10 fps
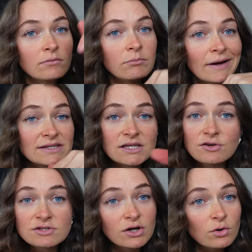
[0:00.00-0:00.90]
My
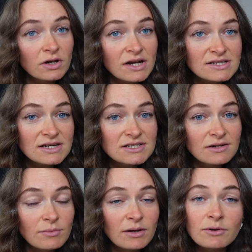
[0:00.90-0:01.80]
skills at
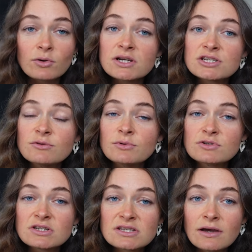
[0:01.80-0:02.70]
organization may be questionable
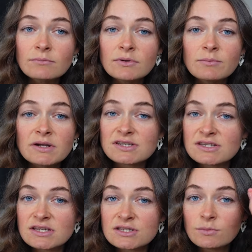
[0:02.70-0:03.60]
to some, but it's a
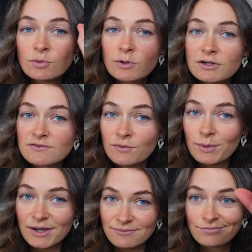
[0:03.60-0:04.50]
system that works for
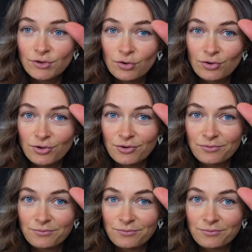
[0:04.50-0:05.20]
me. You do you.